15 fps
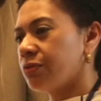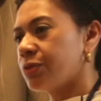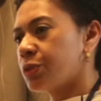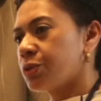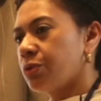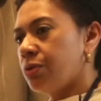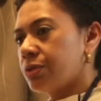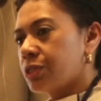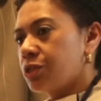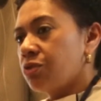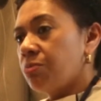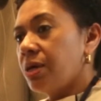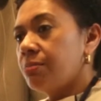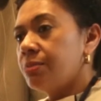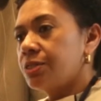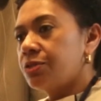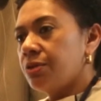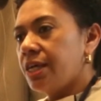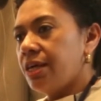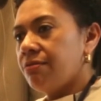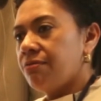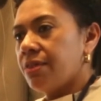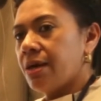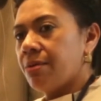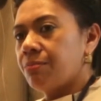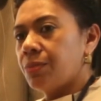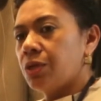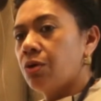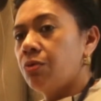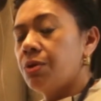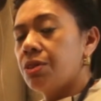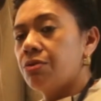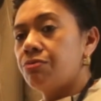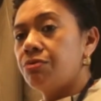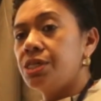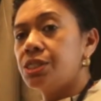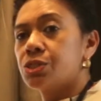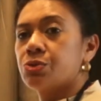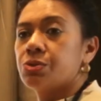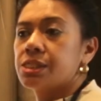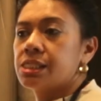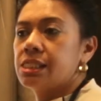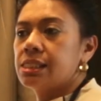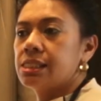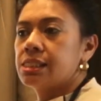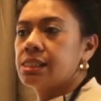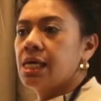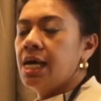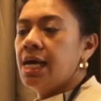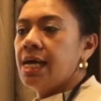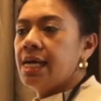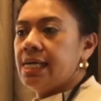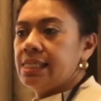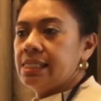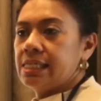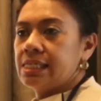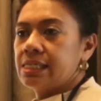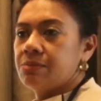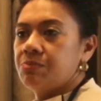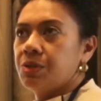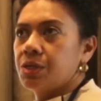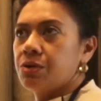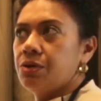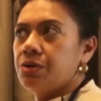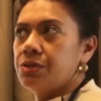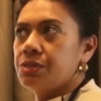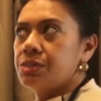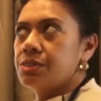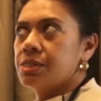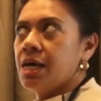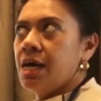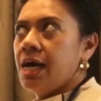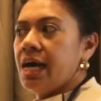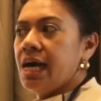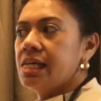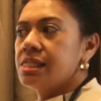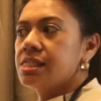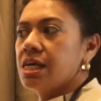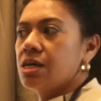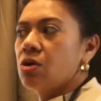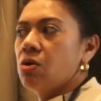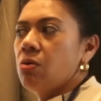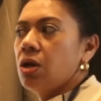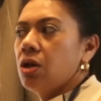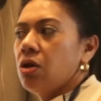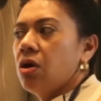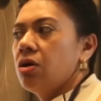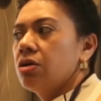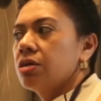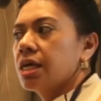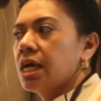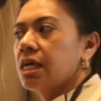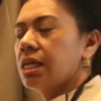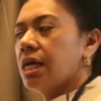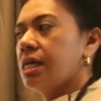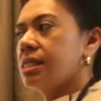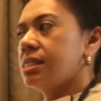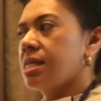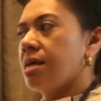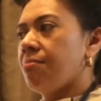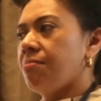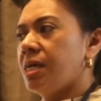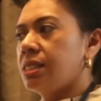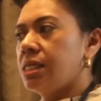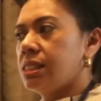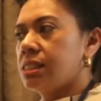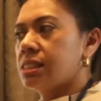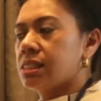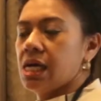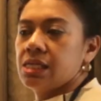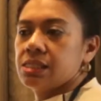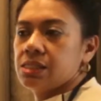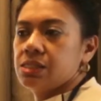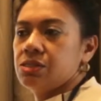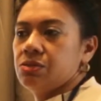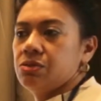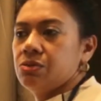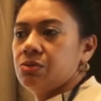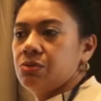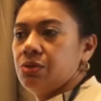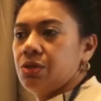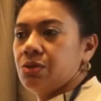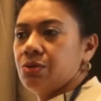of sorts to be able to give them, with the resources in it. Because as they go along and as their money starts to